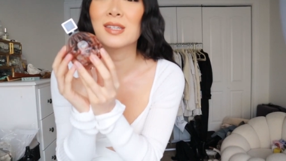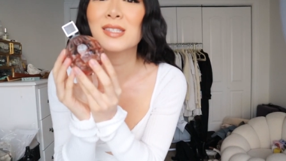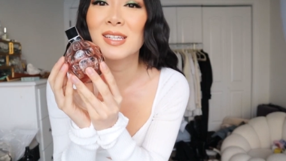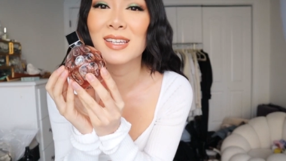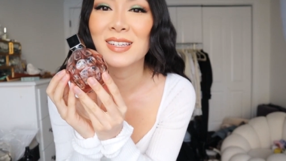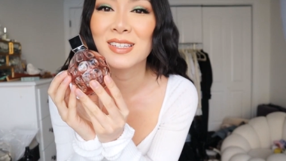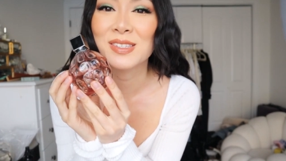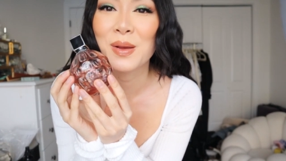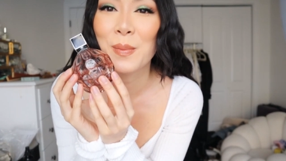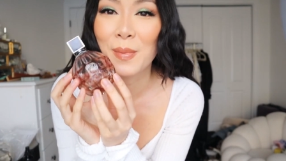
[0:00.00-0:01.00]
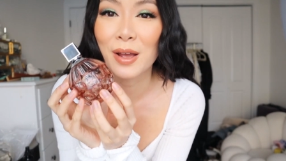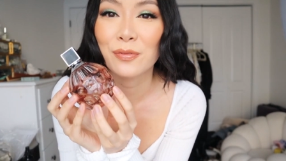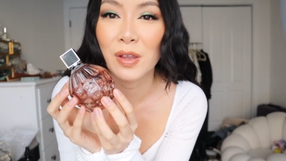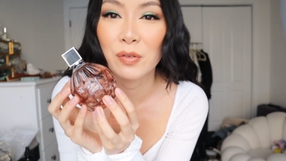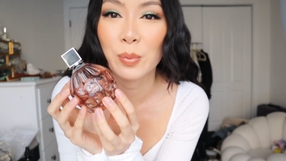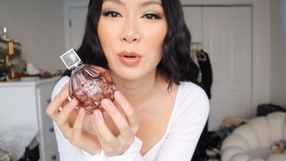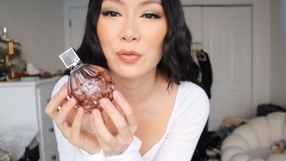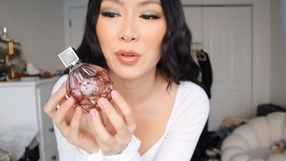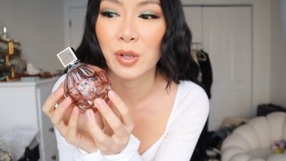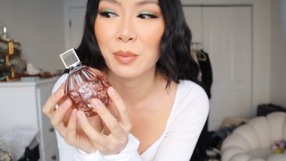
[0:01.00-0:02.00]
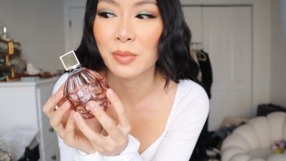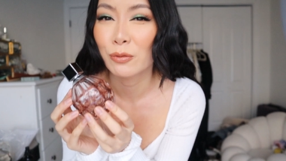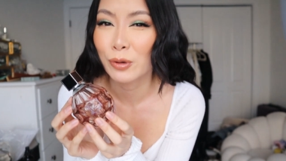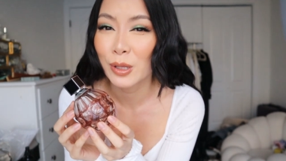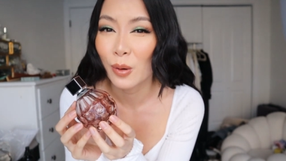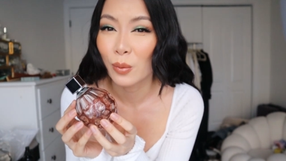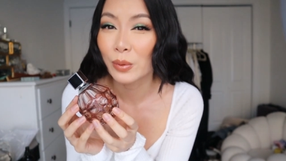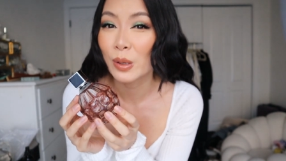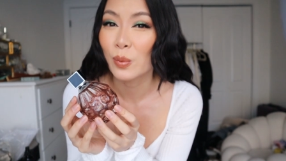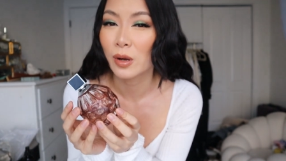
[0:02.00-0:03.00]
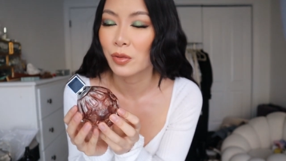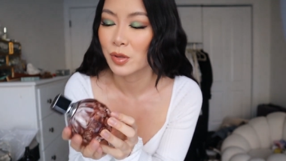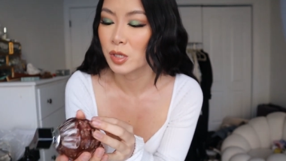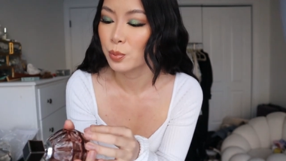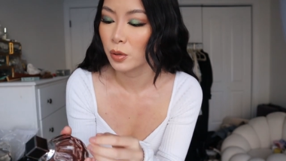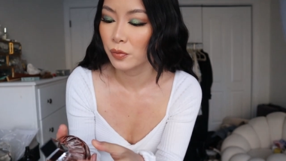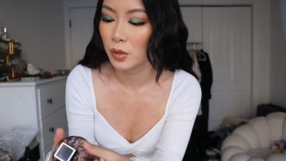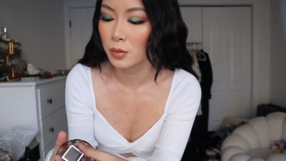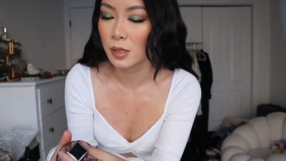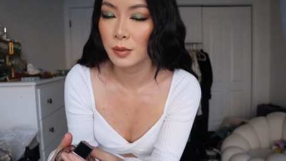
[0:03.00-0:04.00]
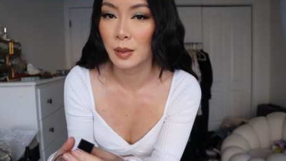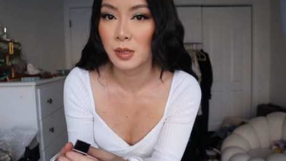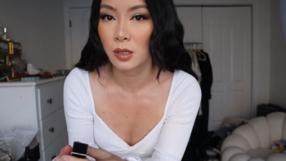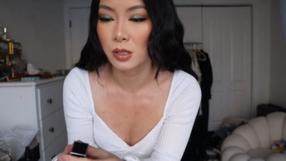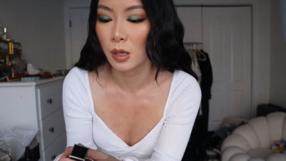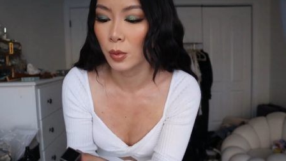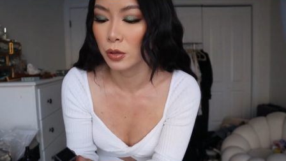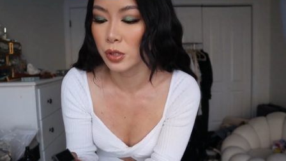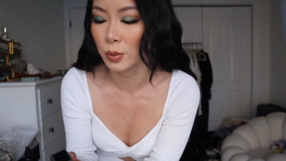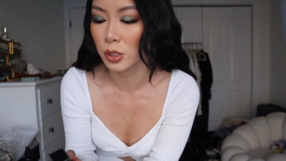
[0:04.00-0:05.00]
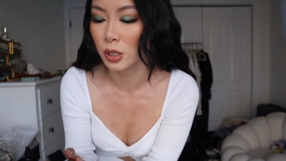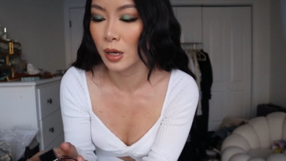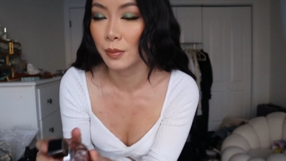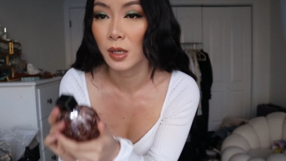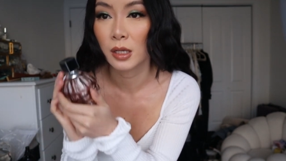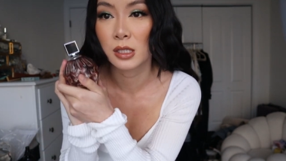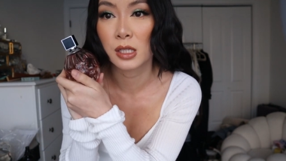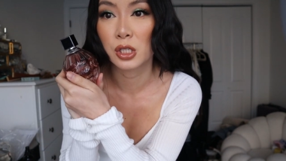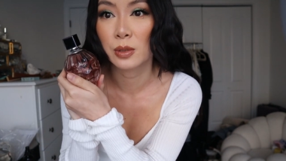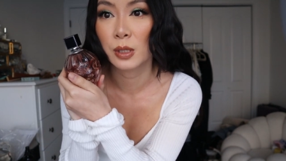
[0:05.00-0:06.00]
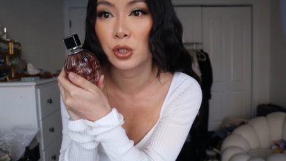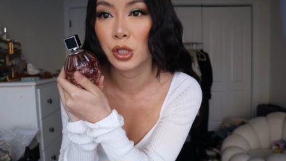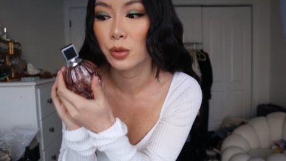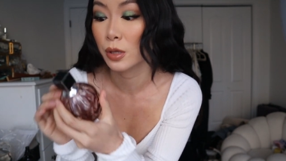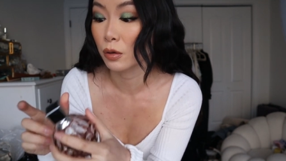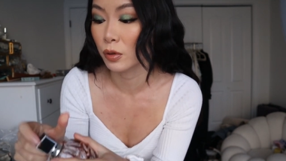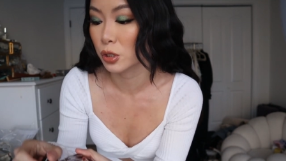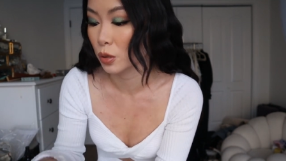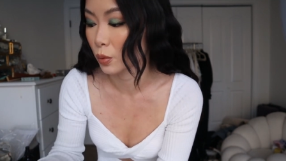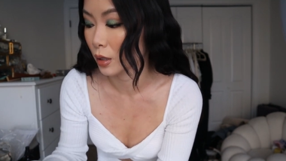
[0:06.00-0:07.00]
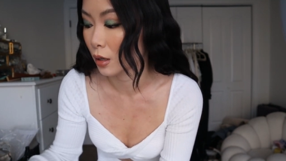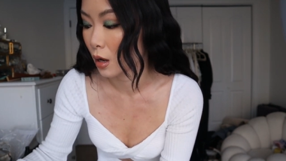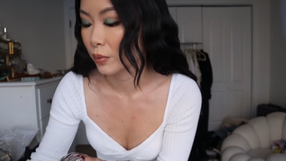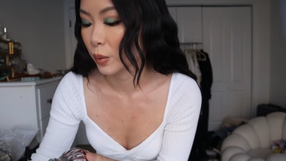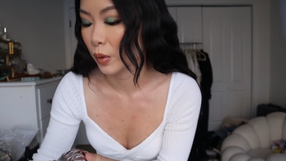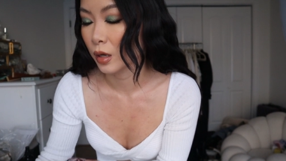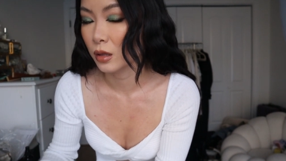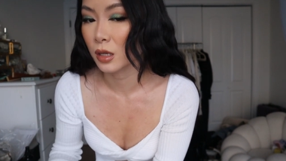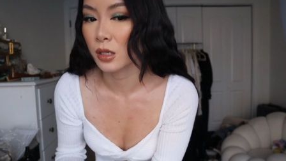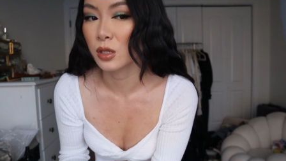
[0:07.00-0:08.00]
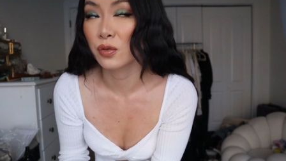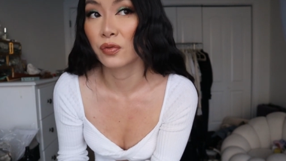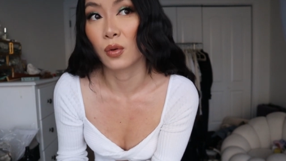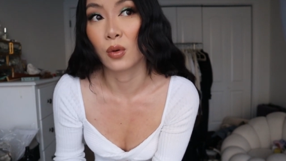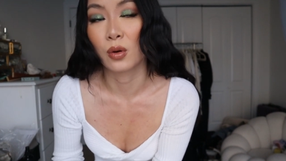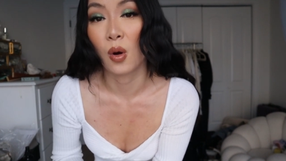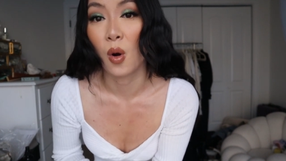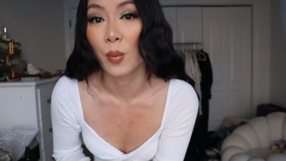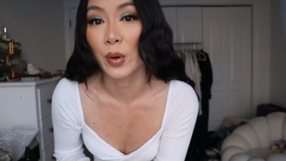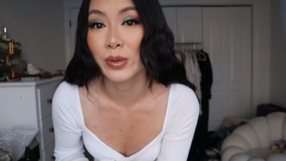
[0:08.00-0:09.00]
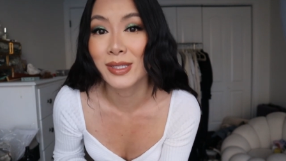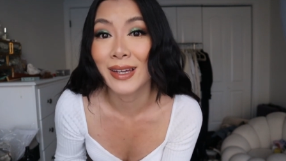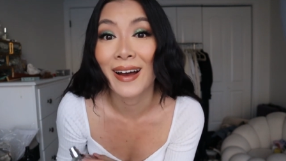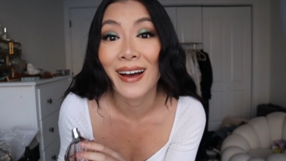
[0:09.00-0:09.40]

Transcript: this is my favorite perfume. I really only only wear this perfume. Sometimes in the summer, I'll switch it up. It's the Jimmy Choo, the original one. I've been wearing this for almost